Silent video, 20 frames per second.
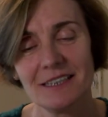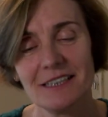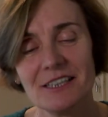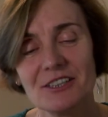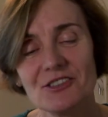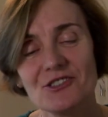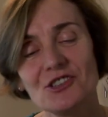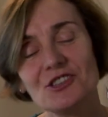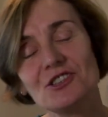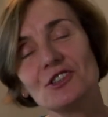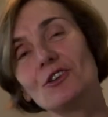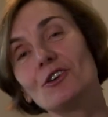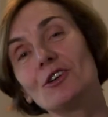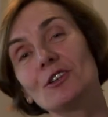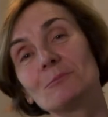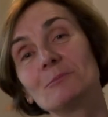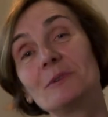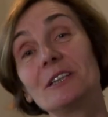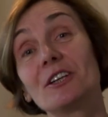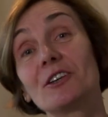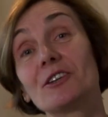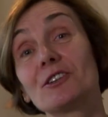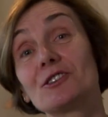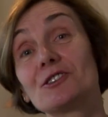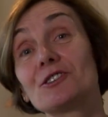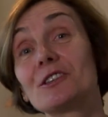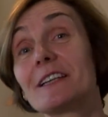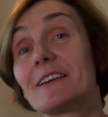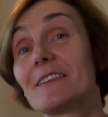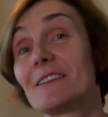She taught me her
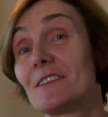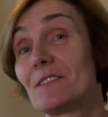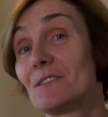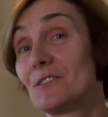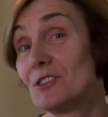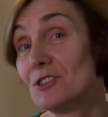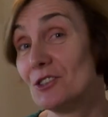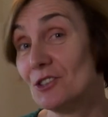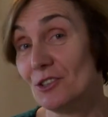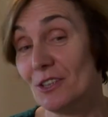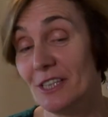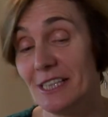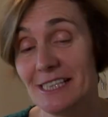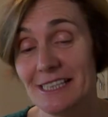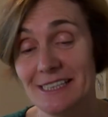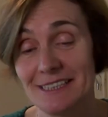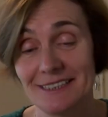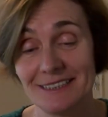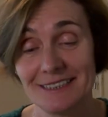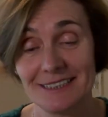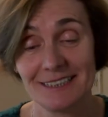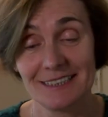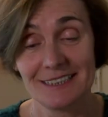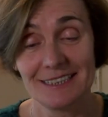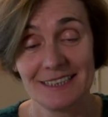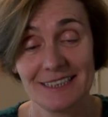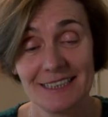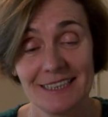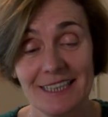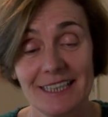tricks of the trade.
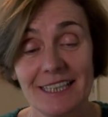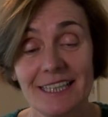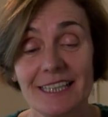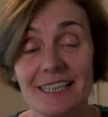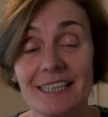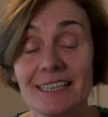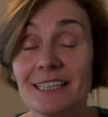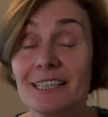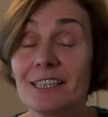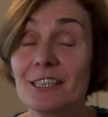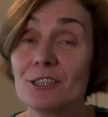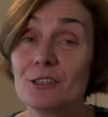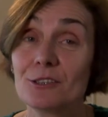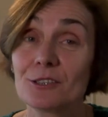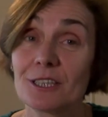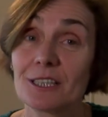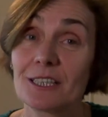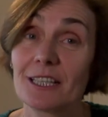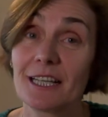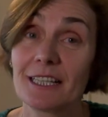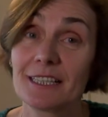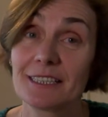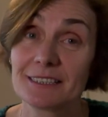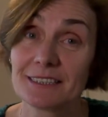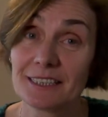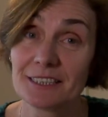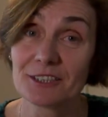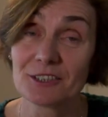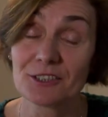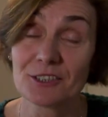It'll look like
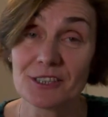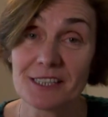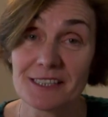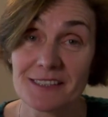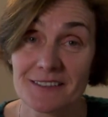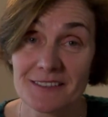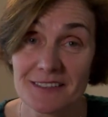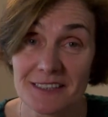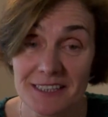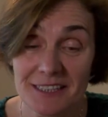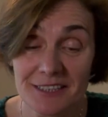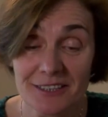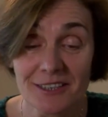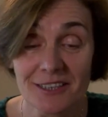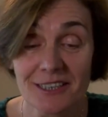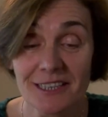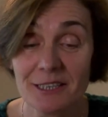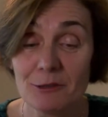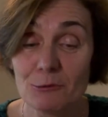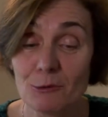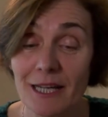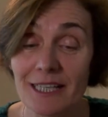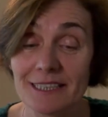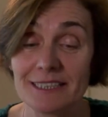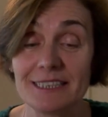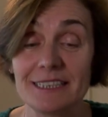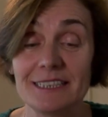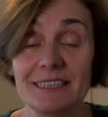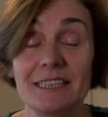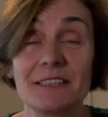dinner is nearly
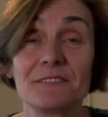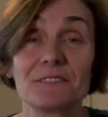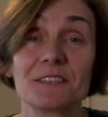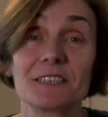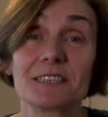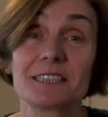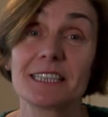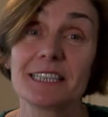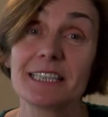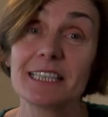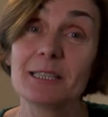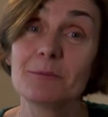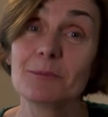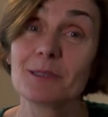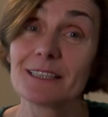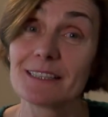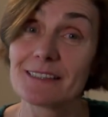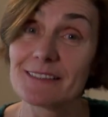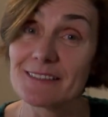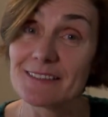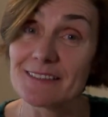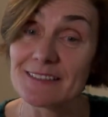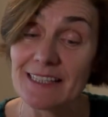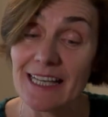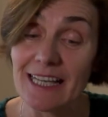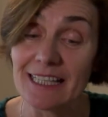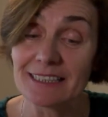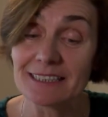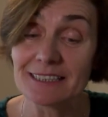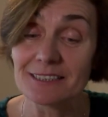ready if the table is
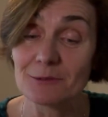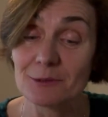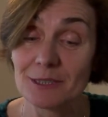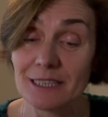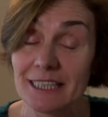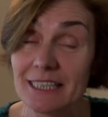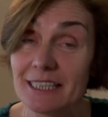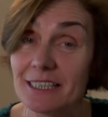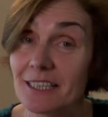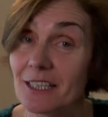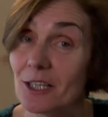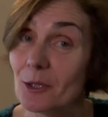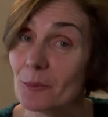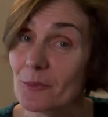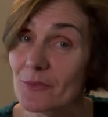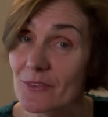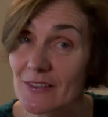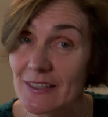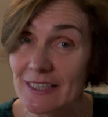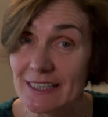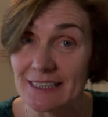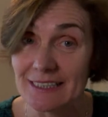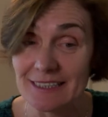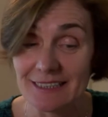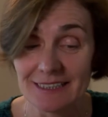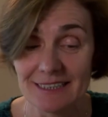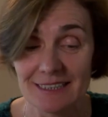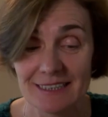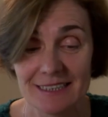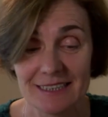set when he comes in.
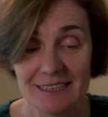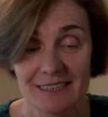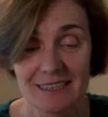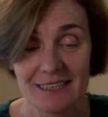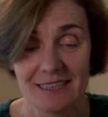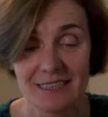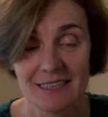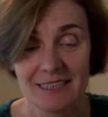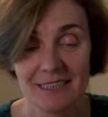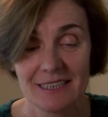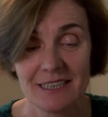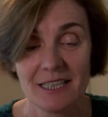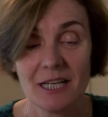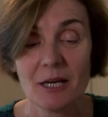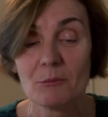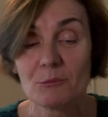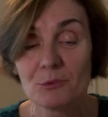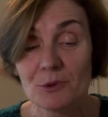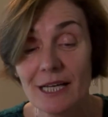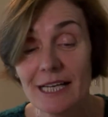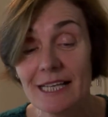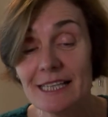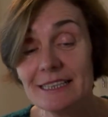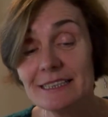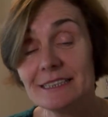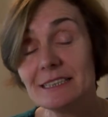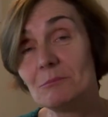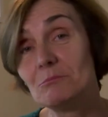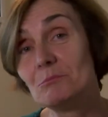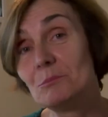
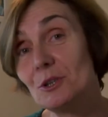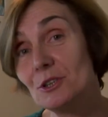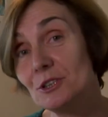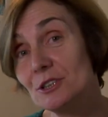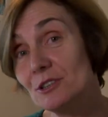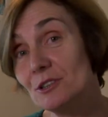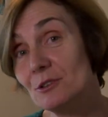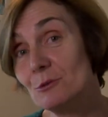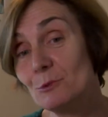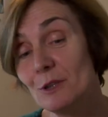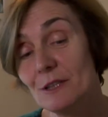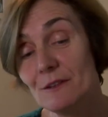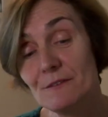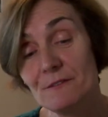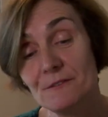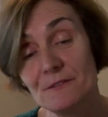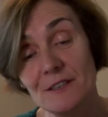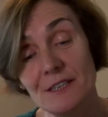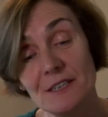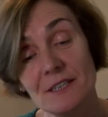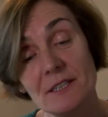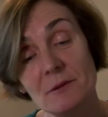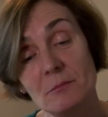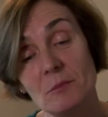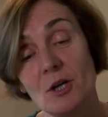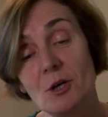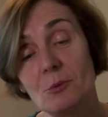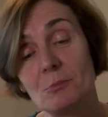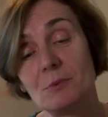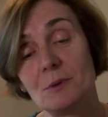Bread and butter will fill them
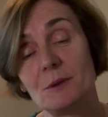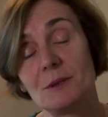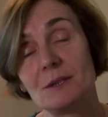up.